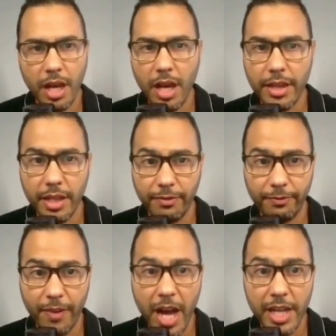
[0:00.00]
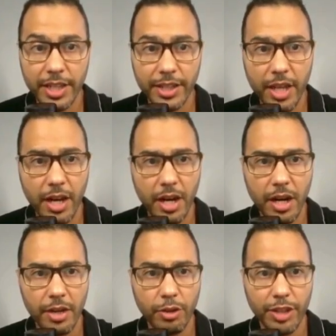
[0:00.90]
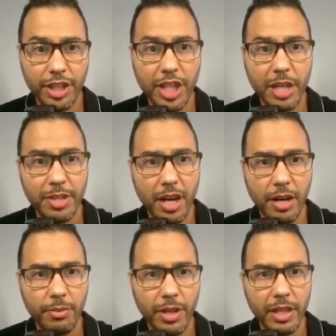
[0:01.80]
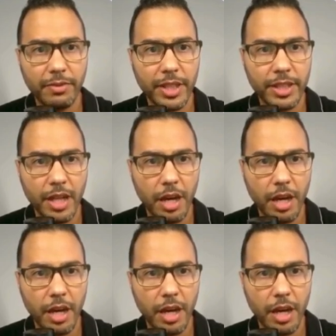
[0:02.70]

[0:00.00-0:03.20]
The files that are, or the shapes that are relevant